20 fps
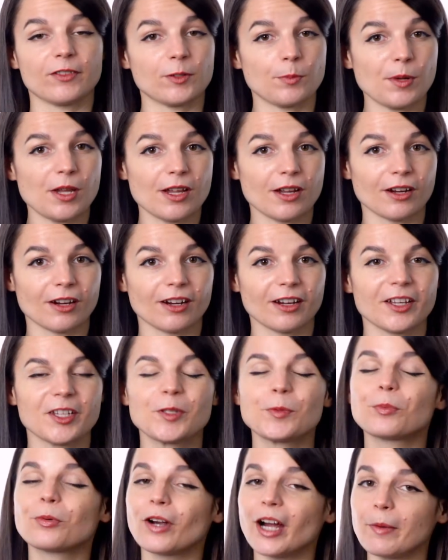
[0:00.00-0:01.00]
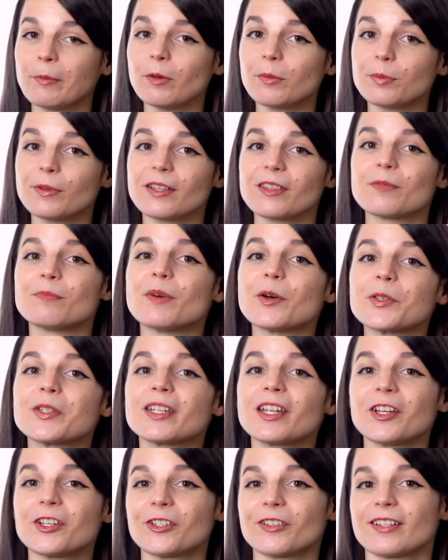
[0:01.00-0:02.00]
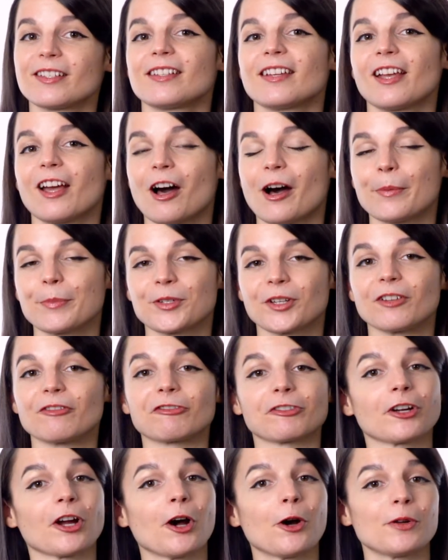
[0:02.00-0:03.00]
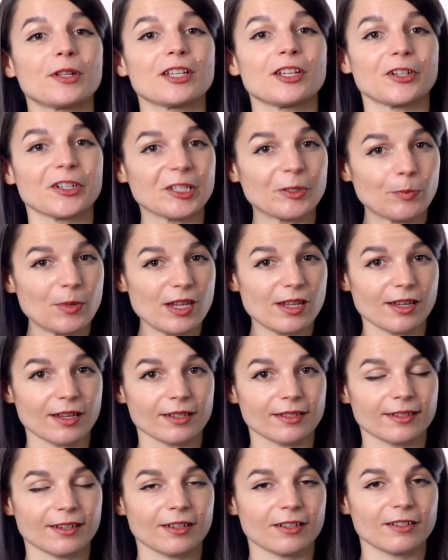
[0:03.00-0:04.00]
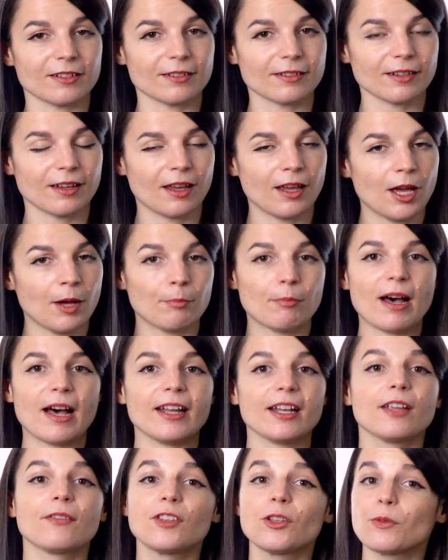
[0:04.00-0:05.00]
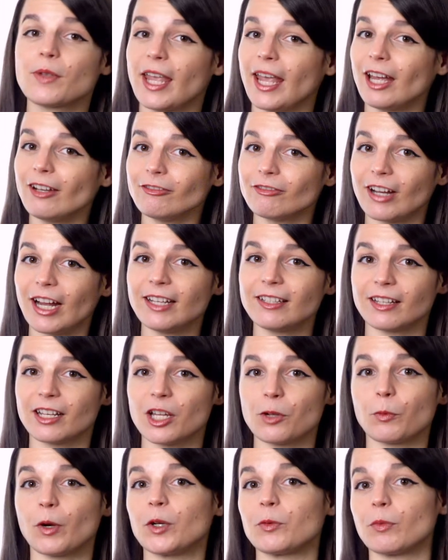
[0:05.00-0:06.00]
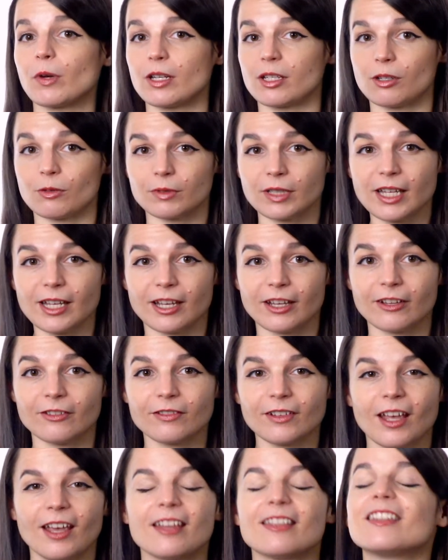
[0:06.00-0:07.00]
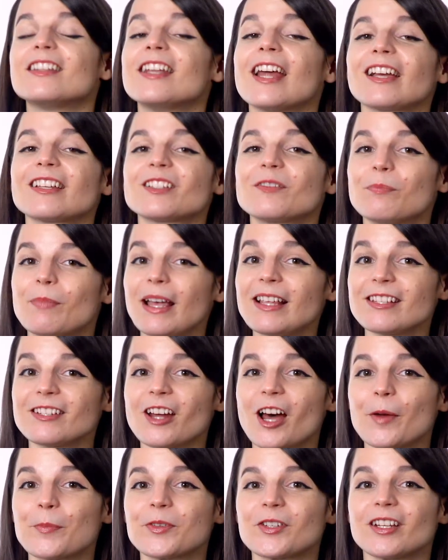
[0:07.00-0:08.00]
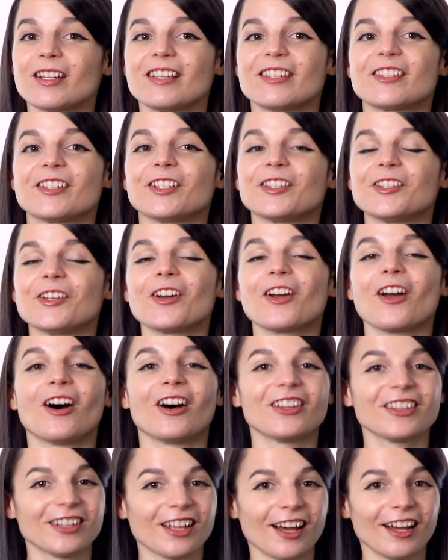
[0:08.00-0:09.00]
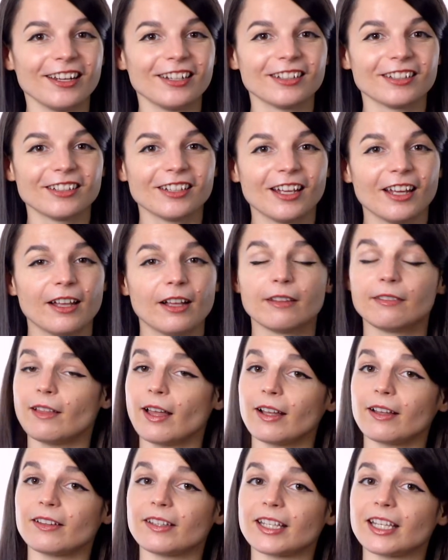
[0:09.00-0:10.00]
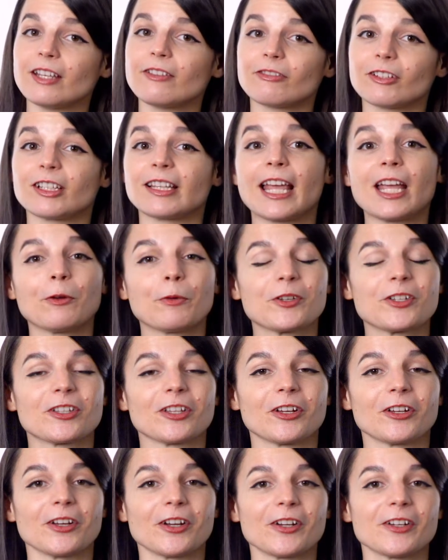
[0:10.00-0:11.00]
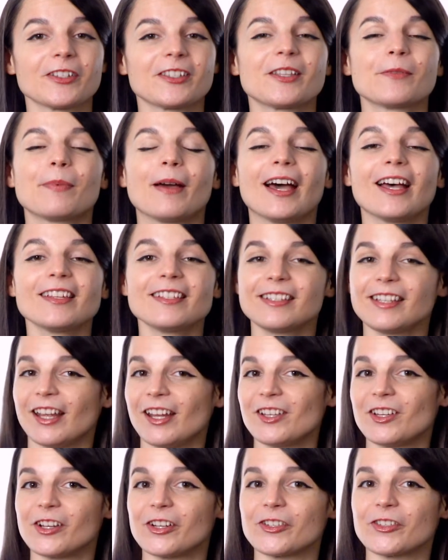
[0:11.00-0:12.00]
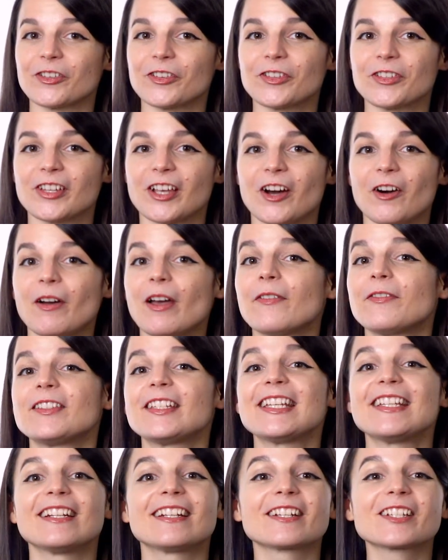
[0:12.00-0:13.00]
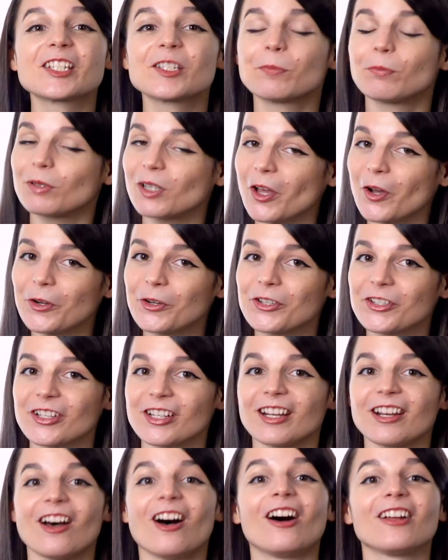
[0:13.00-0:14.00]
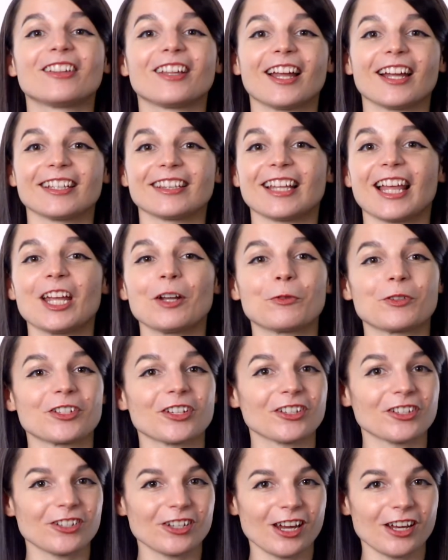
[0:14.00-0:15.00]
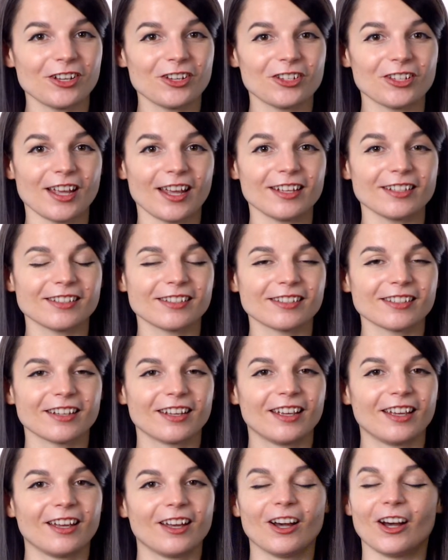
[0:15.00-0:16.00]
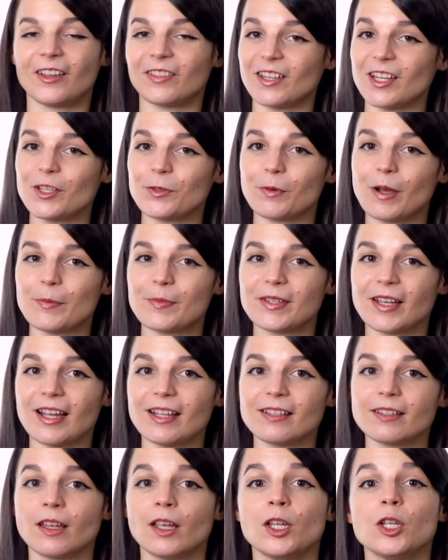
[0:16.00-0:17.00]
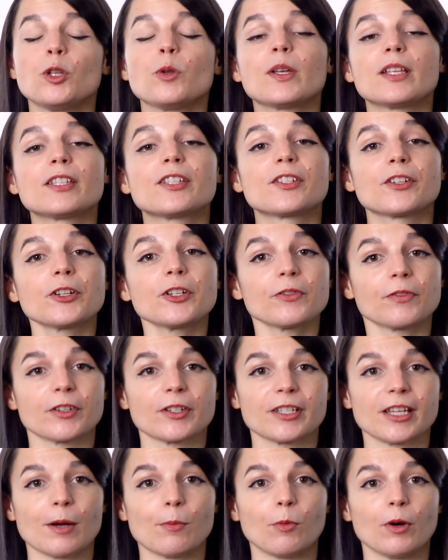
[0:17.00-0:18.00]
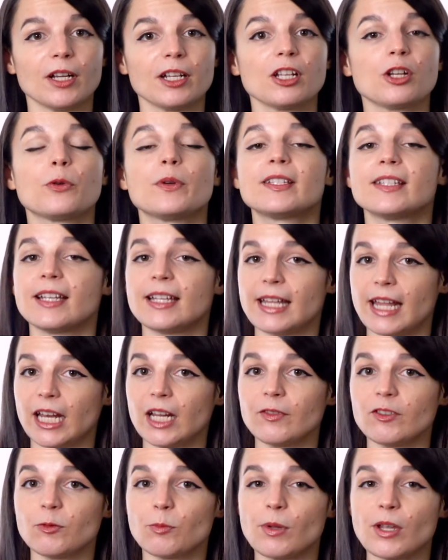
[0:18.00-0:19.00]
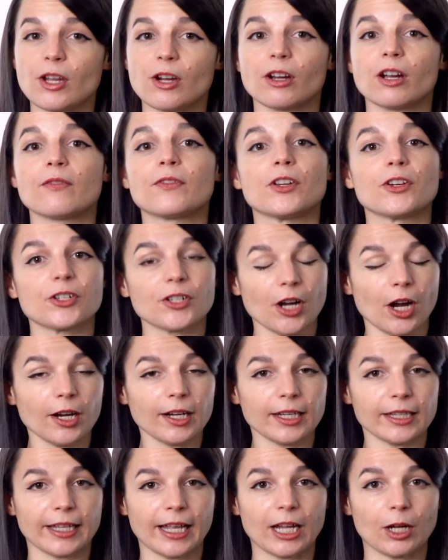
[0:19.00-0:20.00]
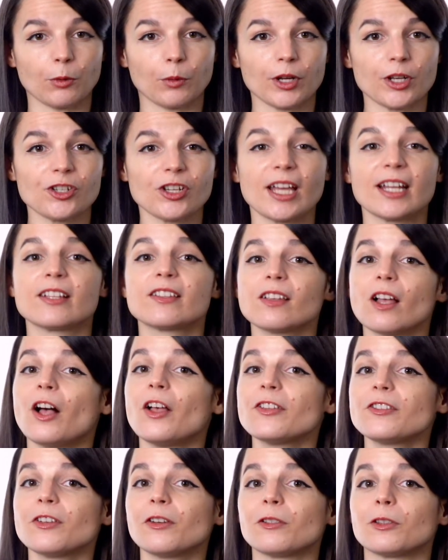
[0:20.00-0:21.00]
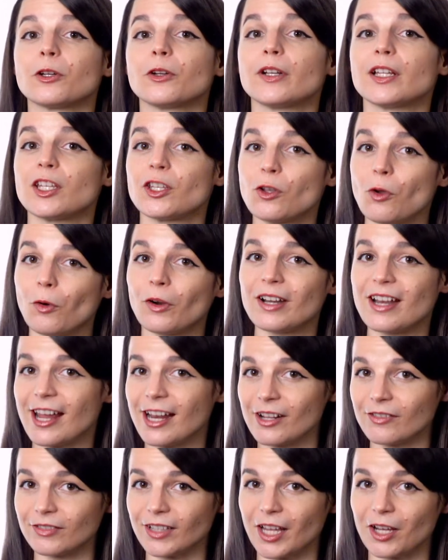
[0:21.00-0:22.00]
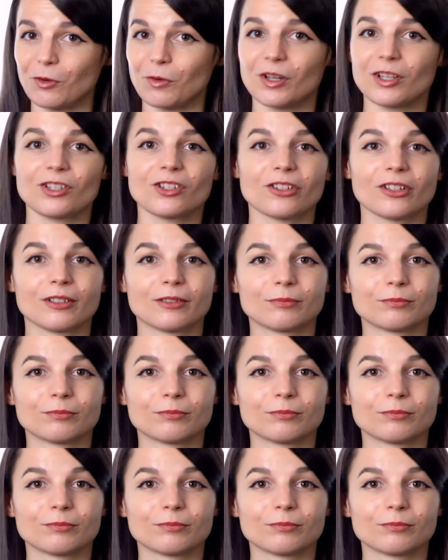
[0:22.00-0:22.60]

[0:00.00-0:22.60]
speaker is probably the most interesting option for honing your speaking skills. But if you can't find anyone where you live, the next best option is to look online. Luckily for language learners, the past 10 years or so have seen an explosion in online language exchange sites. On these websites, you can search for someone who is a native speaker of your target language and is also learning your native language.